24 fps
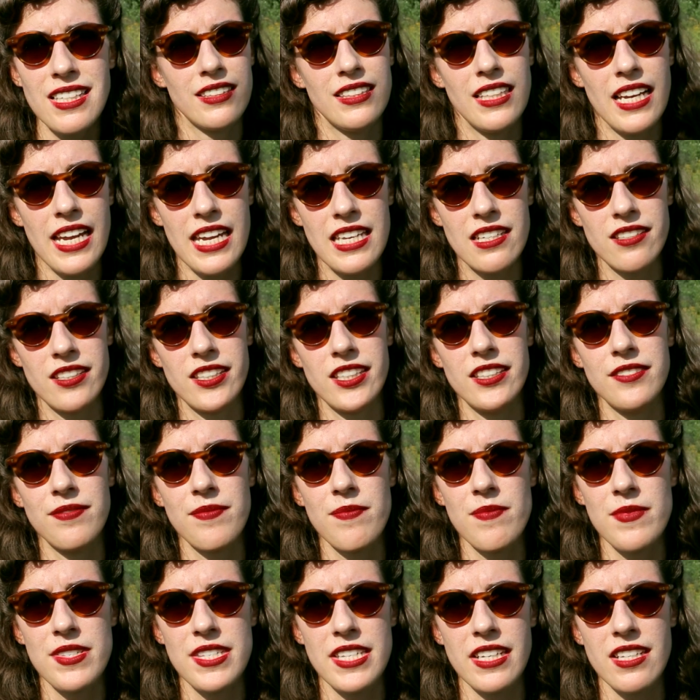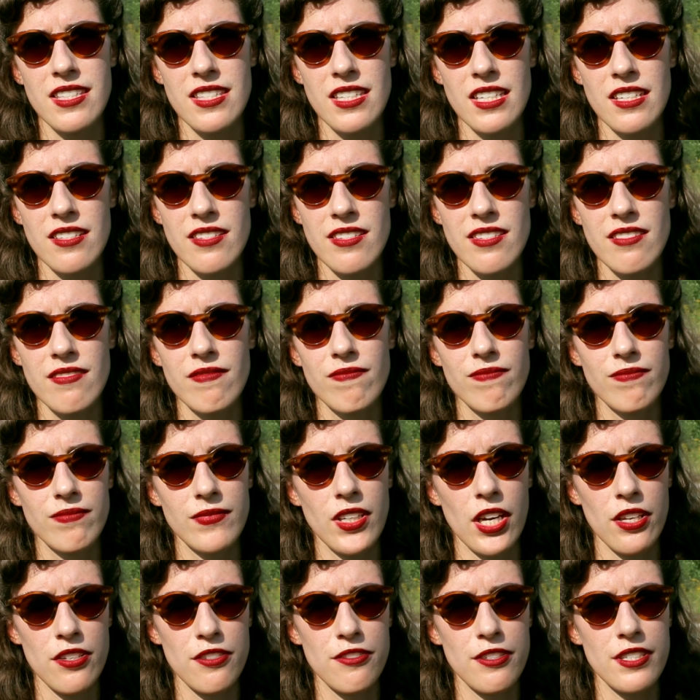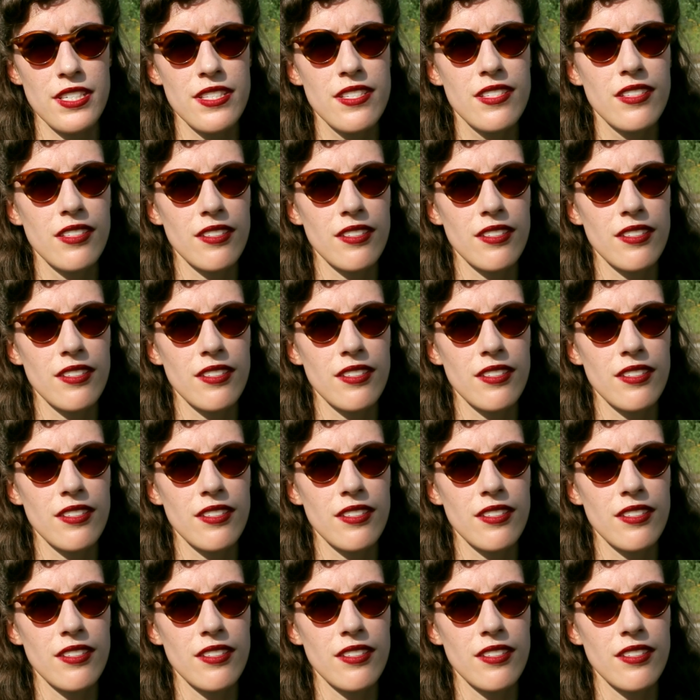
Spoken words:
later 1600s,